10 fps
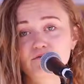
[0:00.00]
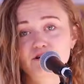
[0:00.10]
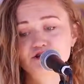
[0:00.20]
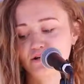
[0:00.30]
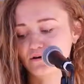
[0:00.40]

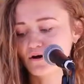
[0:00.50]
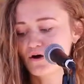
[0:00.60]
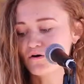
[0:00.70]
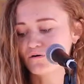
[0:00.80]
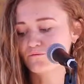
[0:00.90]
vision
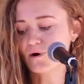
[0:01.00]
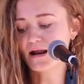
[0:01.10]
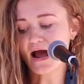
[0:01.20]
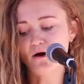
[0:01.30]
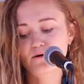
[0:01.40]
of what
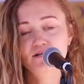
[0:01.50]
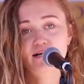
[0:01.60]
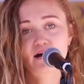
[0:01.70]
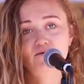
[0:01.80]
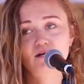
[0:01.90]
our
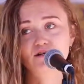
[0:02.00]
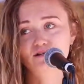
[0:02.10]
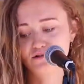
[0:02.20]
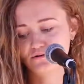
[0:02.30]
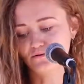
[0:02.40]
town can
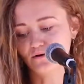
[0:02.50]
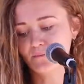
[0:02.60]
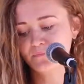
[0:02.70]
do